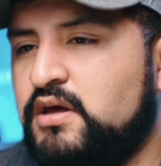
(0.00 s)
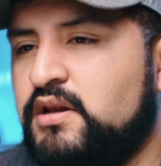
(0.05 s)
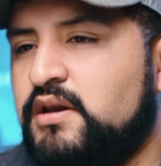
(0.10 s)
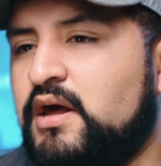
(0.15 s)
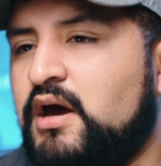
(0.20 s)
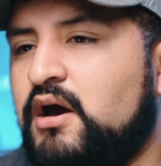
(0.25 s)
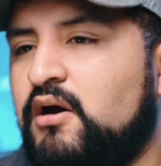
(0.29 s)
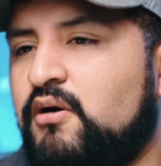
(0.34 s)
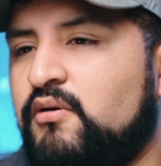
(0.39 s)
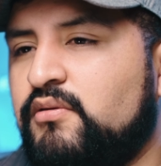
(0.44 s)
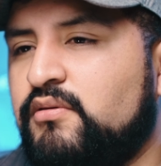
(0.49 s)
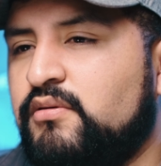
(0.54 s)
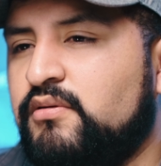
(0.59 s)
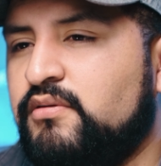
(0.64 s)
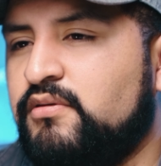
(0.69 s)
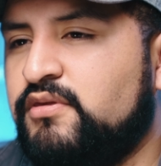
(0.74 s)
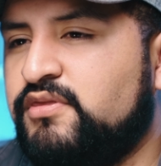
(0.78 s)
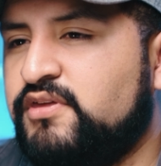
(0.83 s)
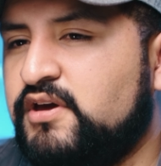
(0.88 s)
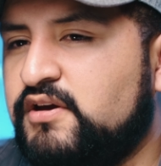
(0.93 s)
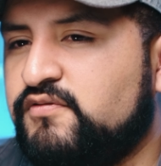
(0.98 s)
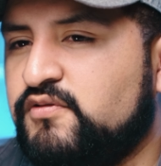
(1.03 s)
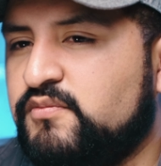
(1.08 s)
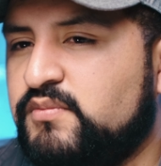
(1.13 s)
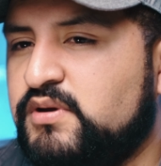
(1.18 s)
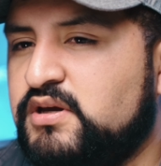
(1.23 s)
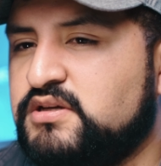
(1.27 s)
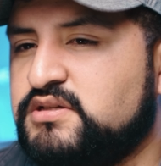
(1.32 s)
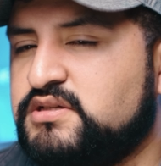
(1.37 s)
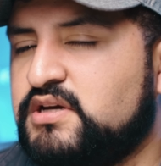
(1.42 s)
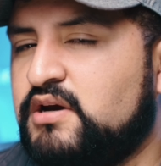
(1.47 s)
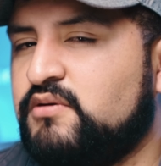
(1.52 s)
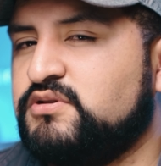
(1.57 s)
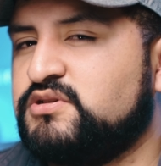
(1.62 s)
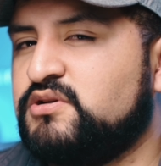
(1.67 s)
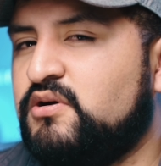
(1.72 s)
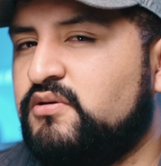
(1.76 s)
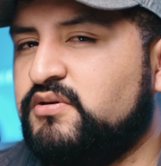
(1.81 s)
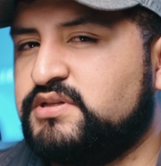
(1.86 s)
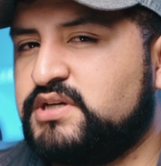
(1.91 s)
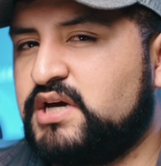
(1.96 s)
Now, the thing for me is I was
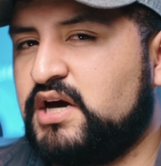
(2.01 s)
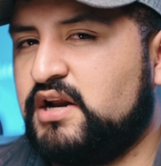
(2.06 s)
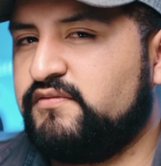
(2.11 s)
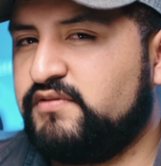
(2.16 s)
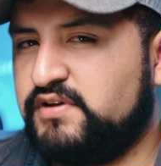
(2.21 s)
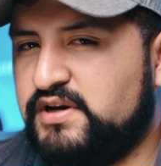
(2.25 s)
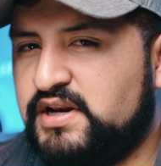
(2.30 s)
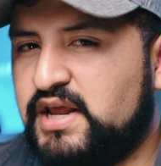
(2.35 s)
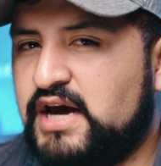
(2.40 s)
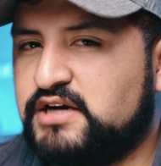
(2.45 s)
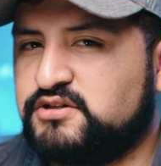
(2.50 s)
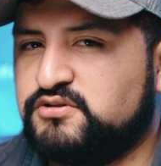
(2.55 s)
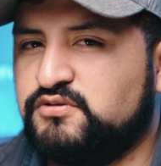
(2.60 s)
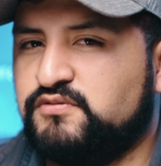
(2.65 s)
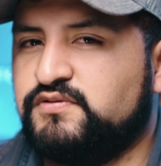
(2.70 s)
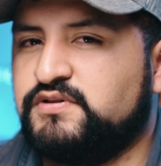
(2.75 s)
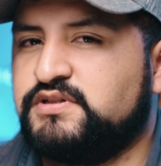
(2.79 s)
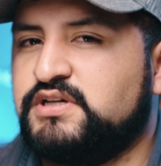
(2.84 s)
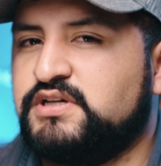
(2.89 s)
always kind of a natural